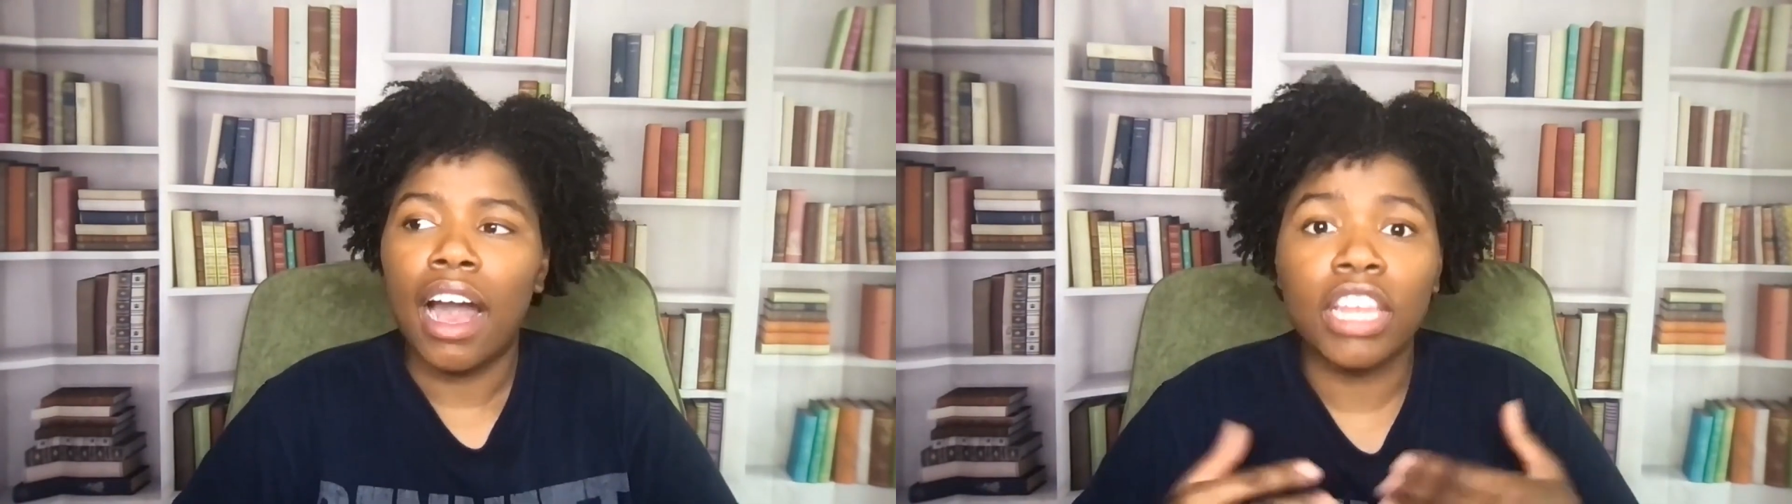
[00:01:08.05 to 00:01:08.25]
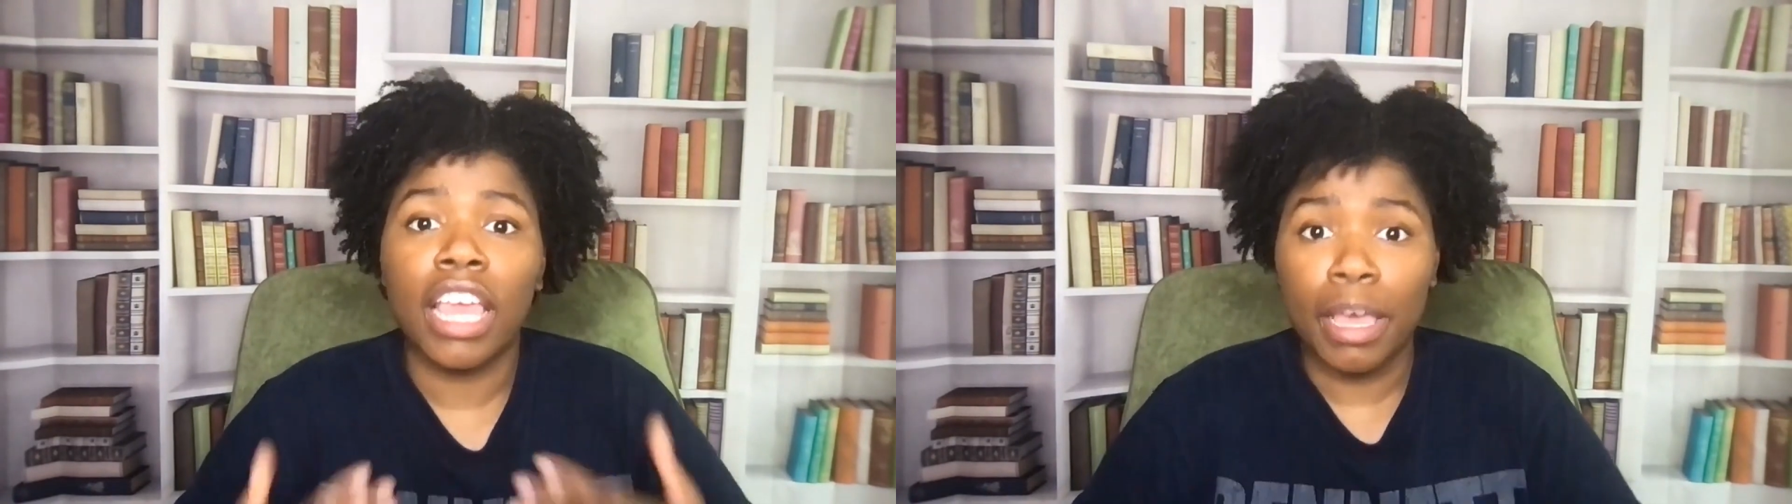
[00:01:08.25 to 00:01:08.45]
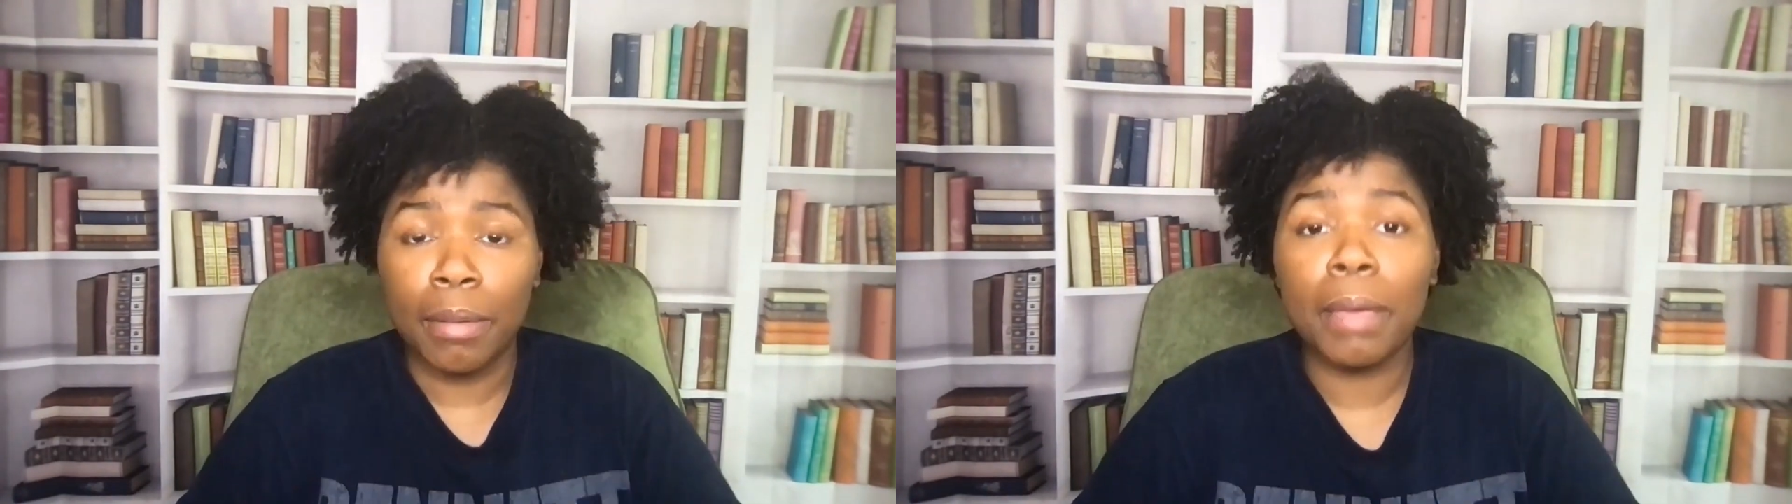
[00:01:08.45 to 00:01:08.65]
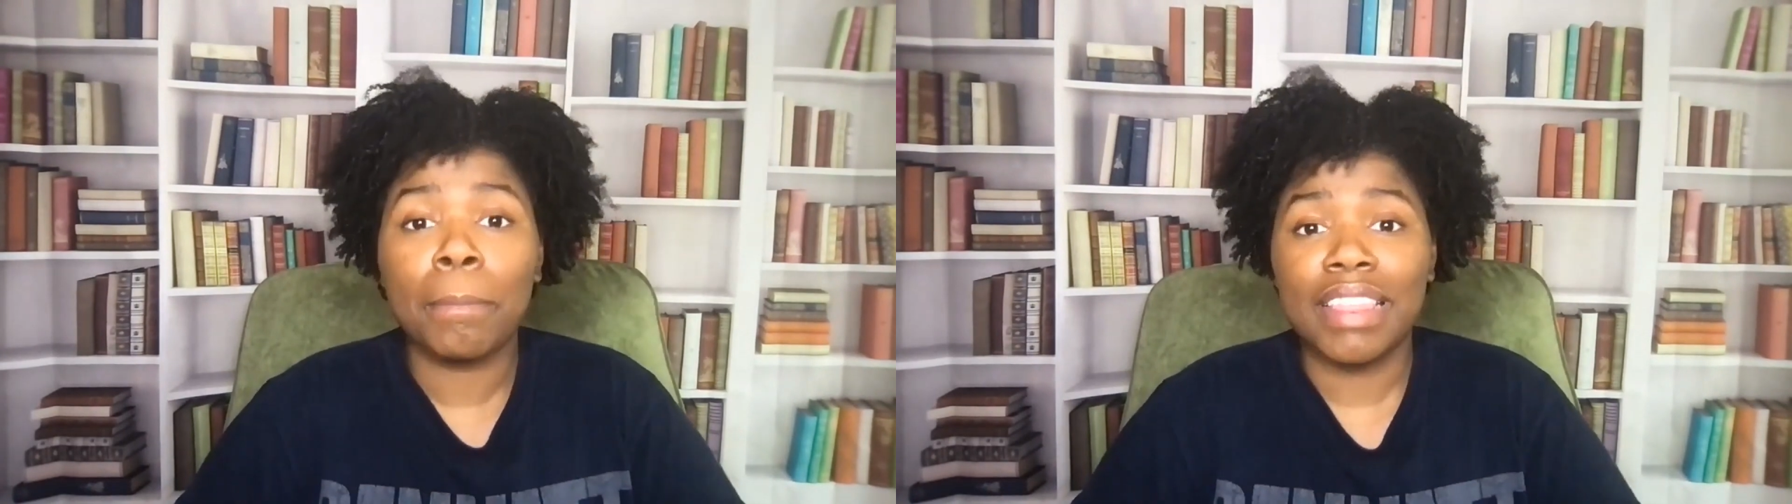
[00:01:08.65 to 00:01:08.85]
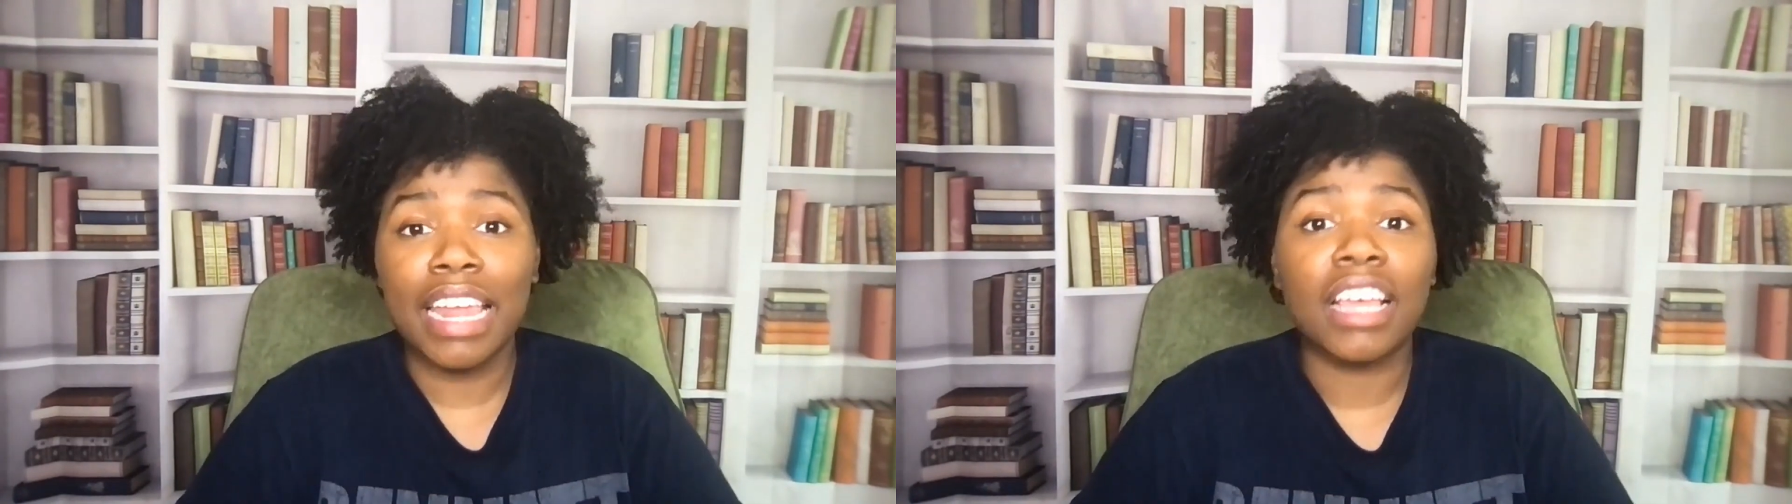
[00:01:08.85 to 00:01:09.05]
and
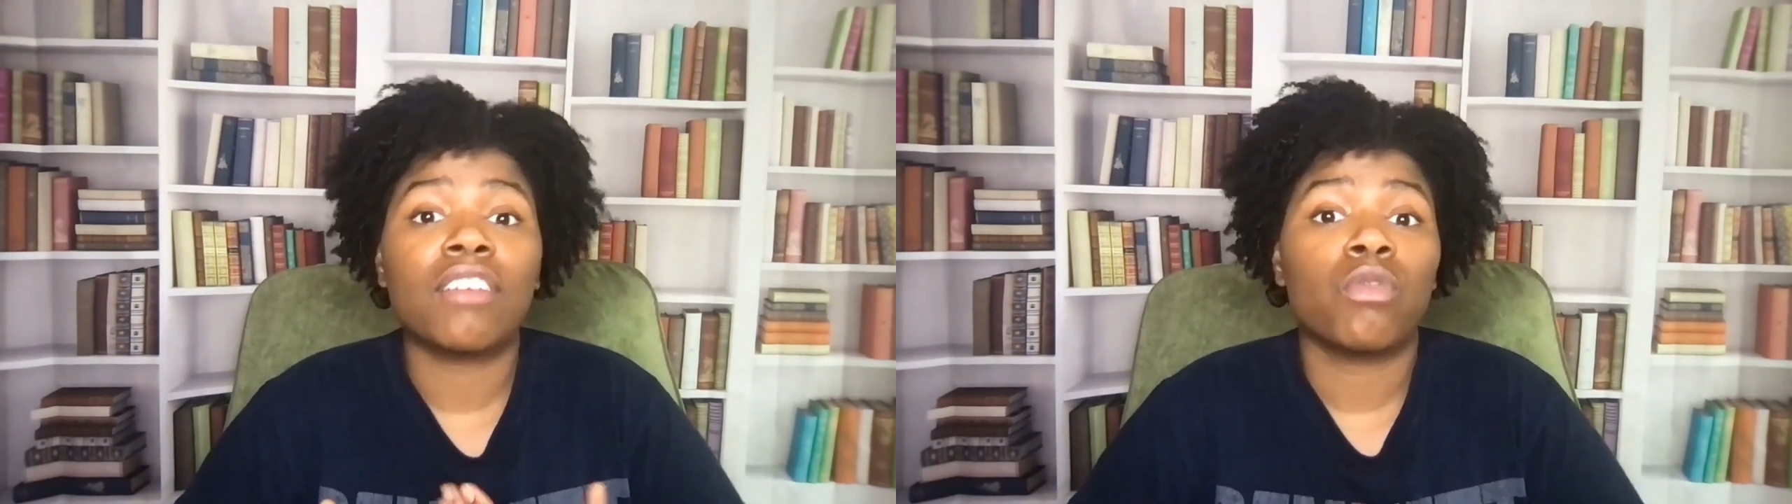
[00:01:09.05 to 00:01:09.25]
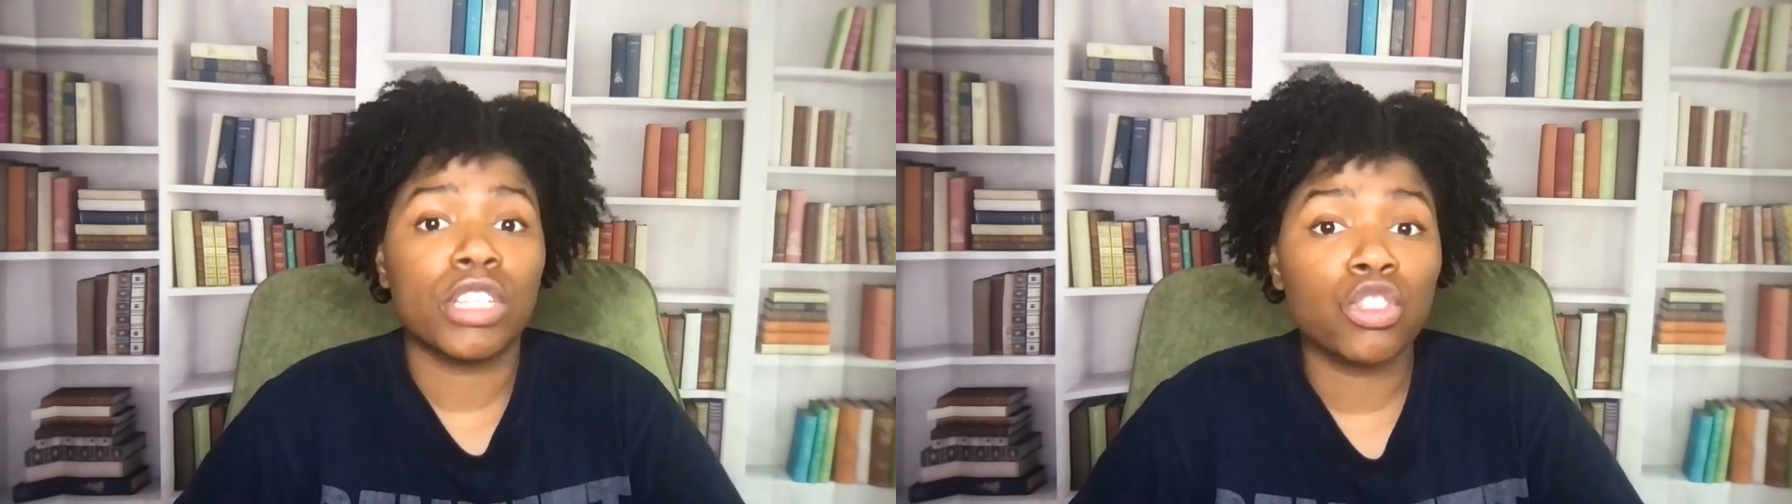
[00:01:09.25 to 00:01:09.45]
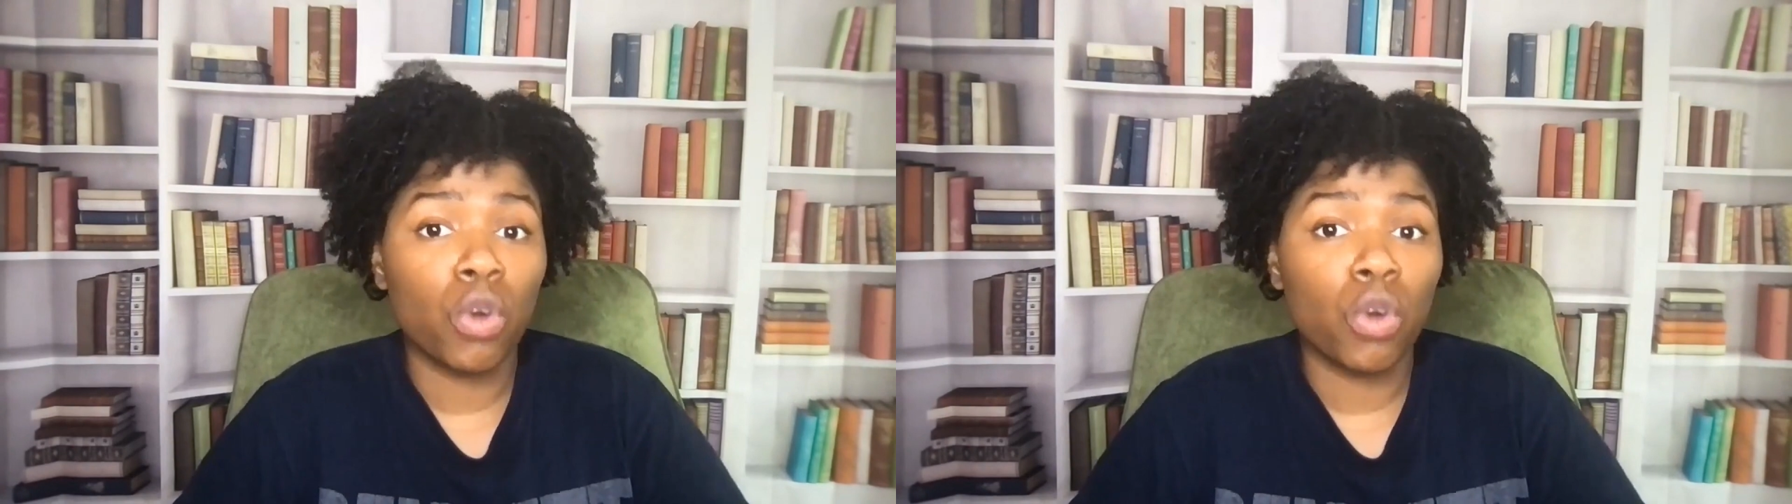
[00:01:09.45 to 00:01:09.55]
empathetic of what's